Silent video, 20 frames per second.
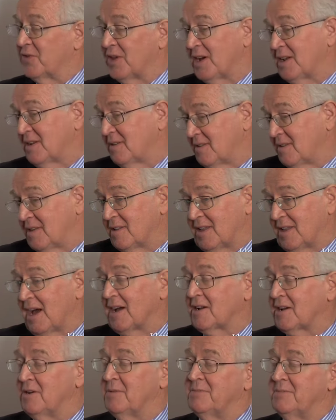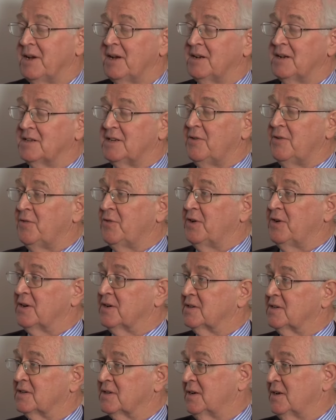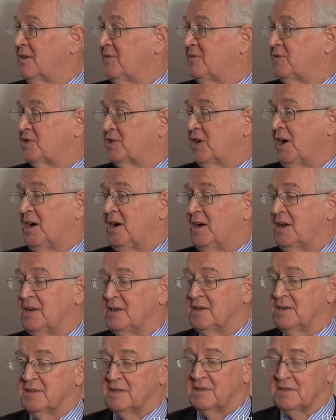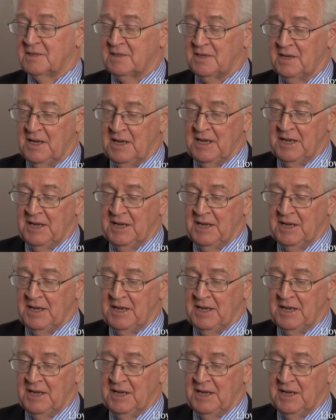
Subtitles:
then that could make a difference. And if China's